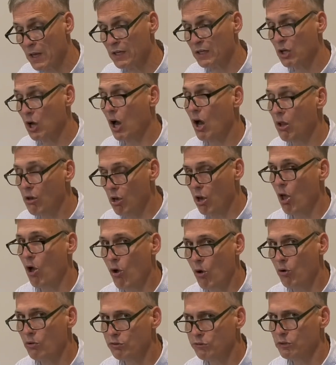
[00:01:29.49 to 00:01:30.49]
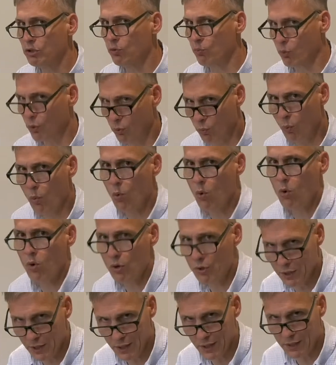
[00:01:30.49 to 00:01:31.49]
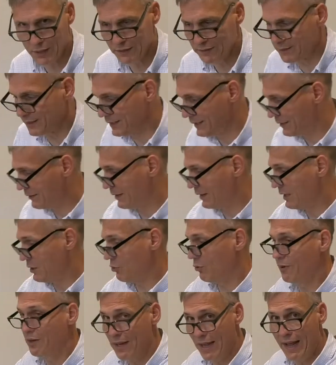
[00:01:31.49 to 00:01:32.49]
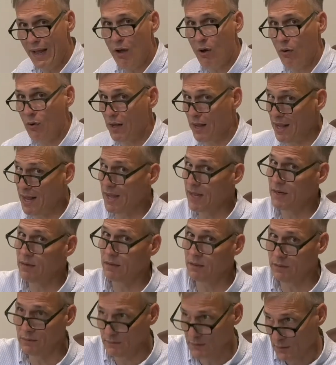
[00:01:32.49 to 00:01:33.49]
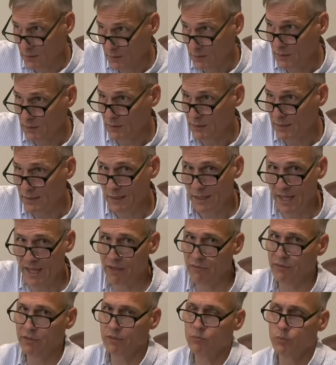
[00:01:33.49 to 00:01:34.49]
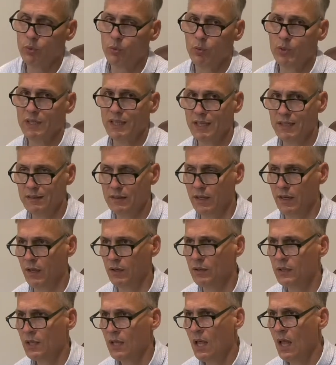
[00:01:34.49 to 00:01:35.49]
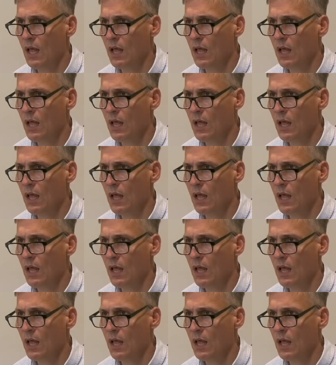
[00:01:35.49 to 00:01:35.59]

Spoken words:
God longs to reward us in the here and now and in heaven when we get there.